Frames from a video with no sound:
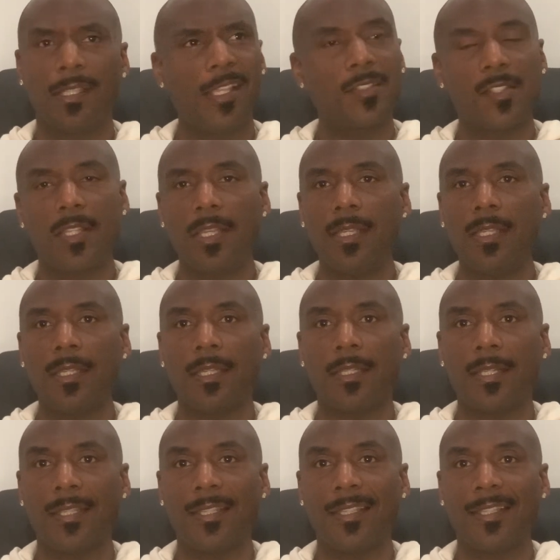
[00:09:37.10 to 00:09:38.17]
It's good.
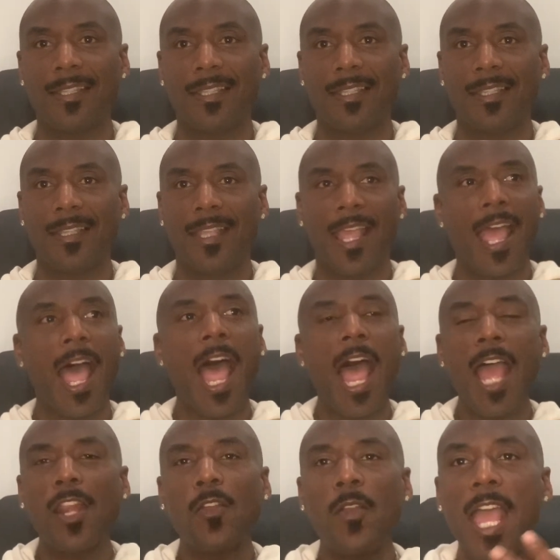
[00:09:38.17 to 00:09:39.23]

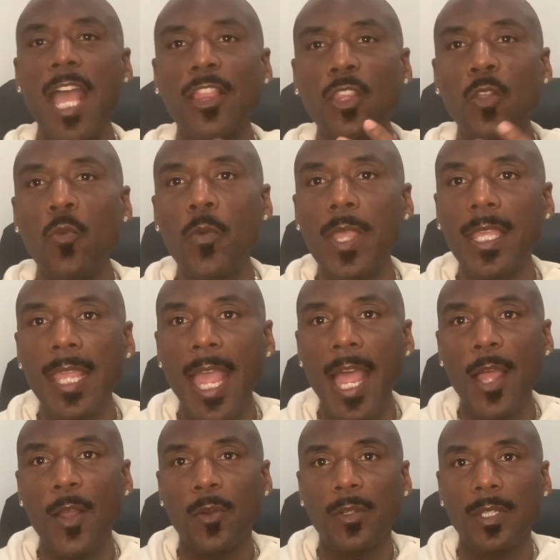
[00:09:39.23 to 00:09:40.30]
I don't have to wig
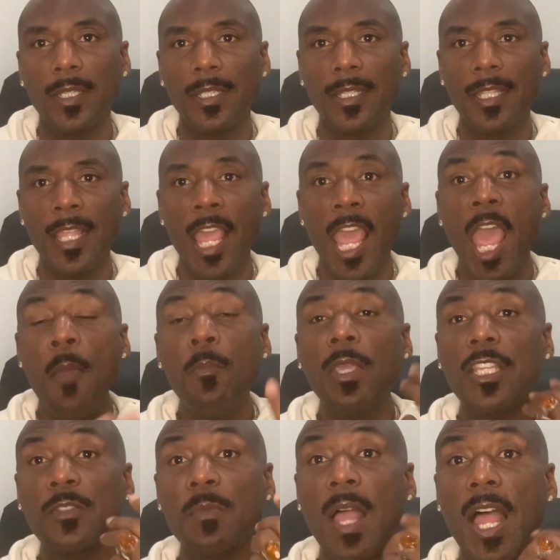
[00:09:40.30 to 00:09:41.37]
out. And
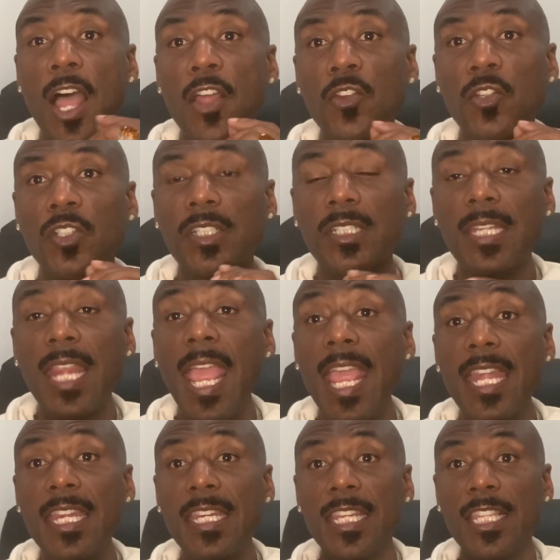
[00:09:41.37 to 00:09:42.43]
because my
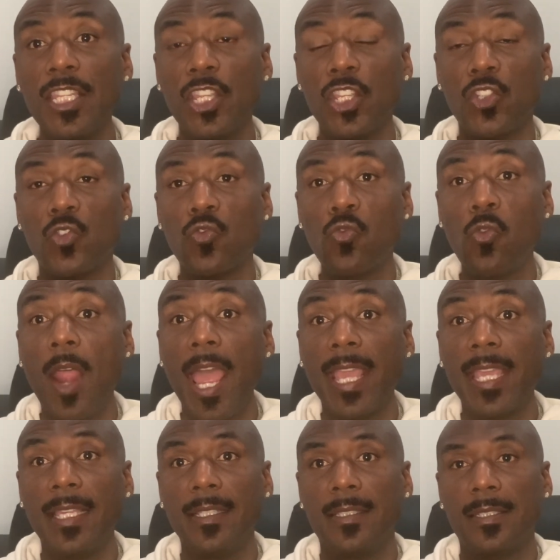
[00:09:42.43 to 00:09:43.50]
understanding is
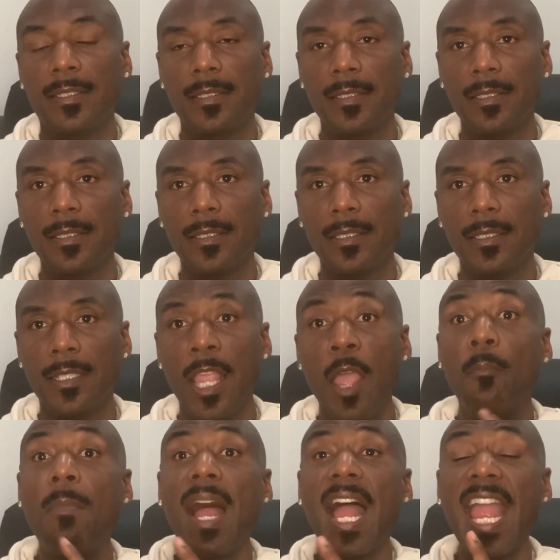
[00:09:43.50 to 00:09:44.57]
right,
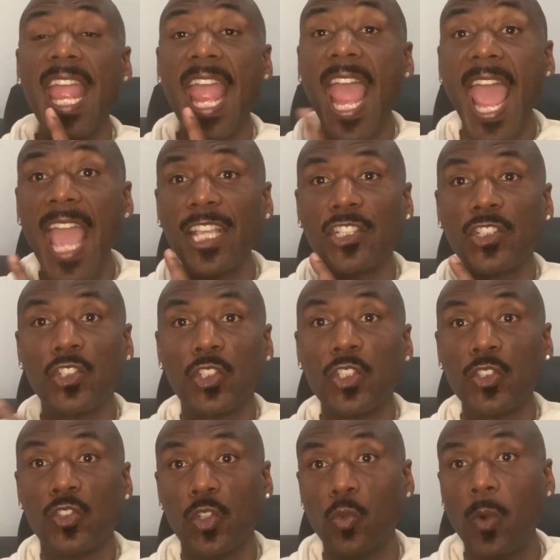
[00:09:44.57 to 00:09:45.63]
my
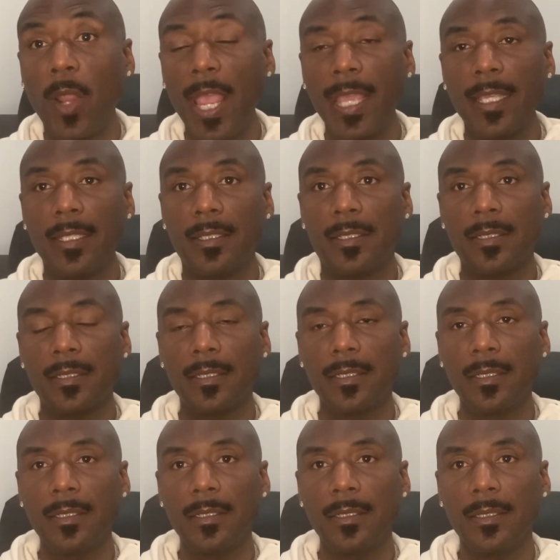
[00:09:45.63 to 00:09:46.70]
actions are right.
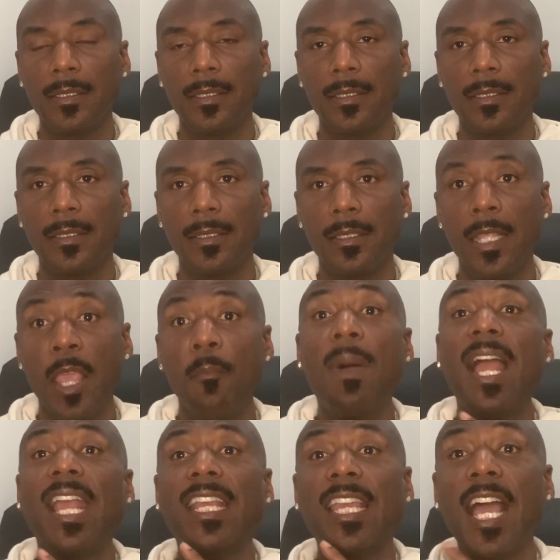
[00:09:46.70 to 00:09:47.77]

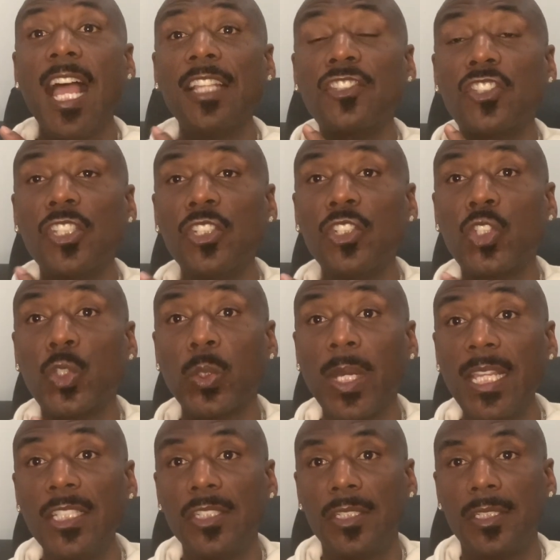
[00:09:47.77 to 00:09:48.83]
My
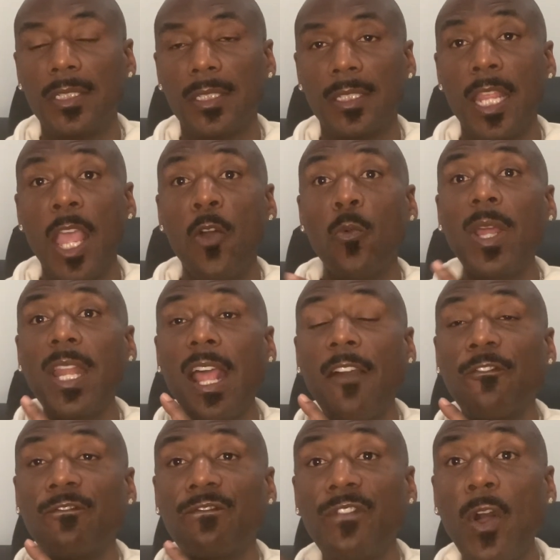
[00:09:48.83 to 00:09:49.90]
concentration, what I
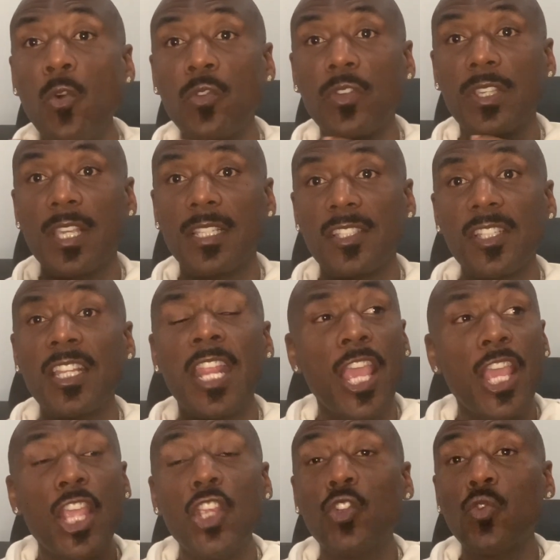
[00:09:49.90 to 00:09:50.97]
focus on,
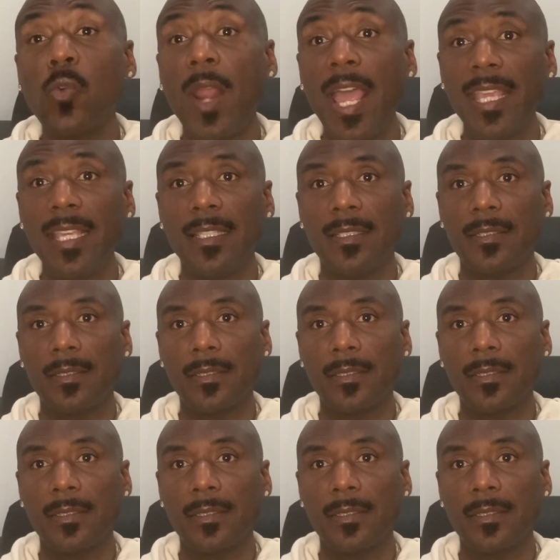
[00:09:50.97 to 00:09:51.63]
is right.